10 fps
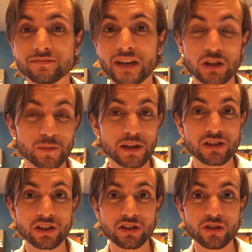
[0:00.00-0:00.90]
I'll speak
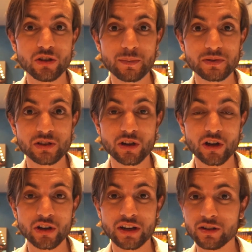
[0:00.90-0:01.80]
to you in a new
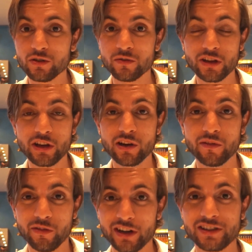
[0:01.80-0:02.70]
episode and a new video
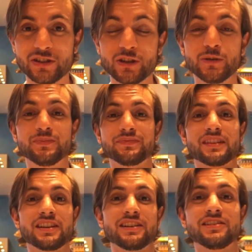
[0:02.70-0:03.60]
very soon.
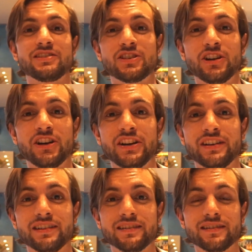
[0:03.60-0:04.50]

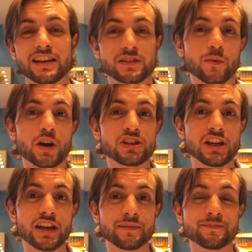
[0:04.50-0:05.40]
So thanks for
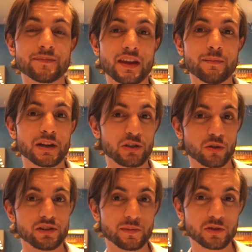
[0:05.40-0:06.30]
watching. Make sure
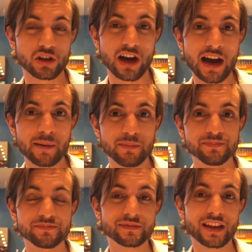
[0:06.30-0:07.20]
to subscribe,
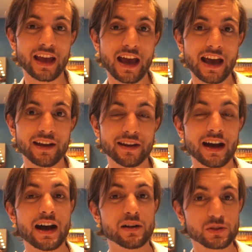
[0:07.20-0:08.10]
and
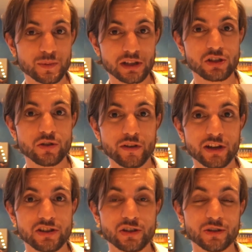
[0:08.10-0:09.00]
I'll speak to you
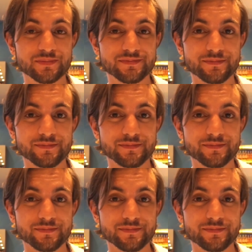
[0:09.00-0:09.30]
very soon.